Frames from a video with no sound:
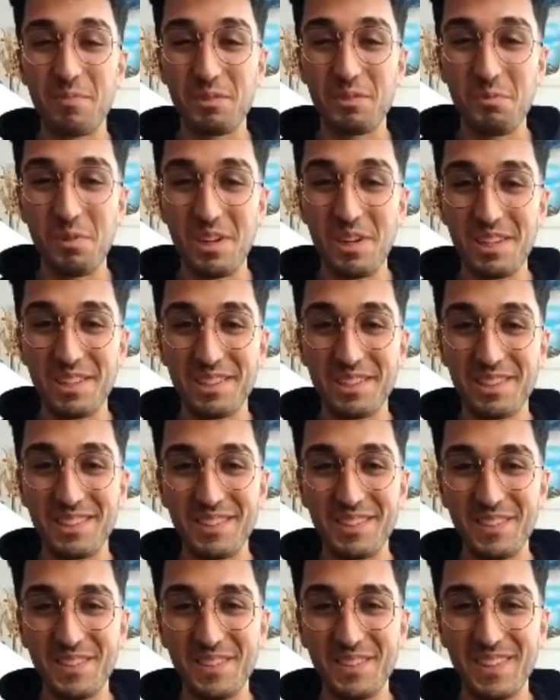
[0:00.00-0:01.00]
as well.
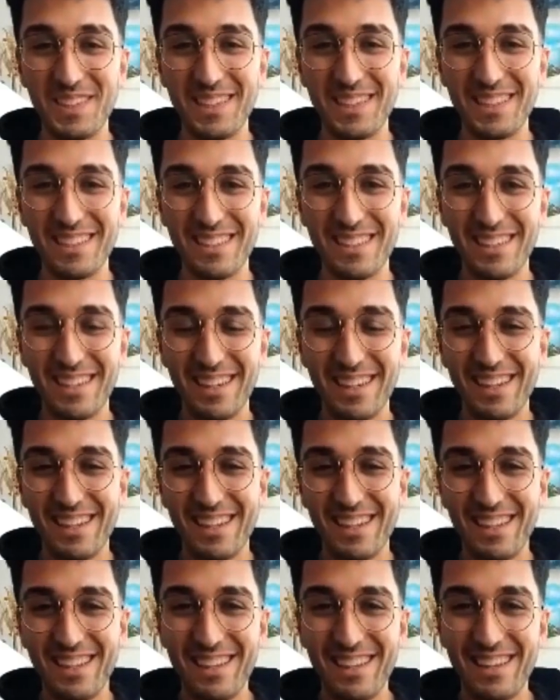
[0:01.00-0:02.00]
So
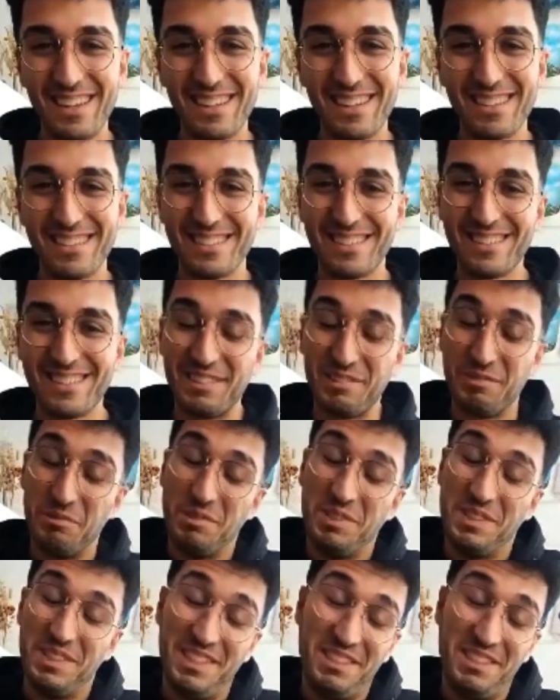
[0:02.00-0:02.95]
yeah, so it's